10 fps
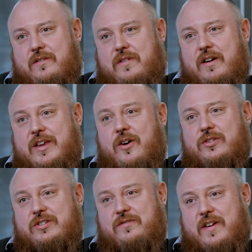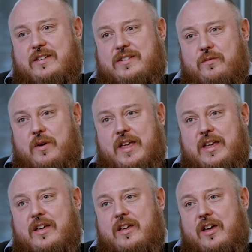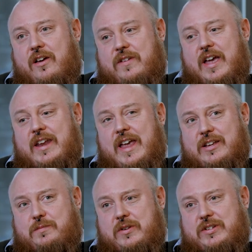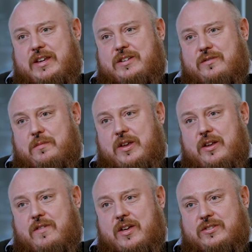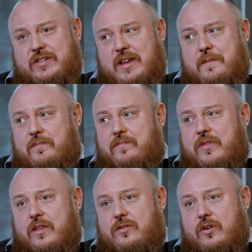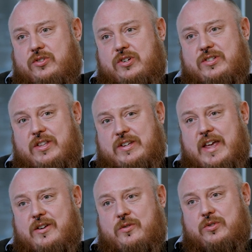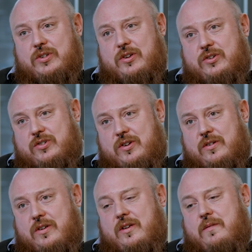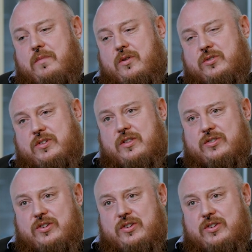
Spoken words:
a very cost-effective way of gaining expertise from the university, not just the technical solution, but also the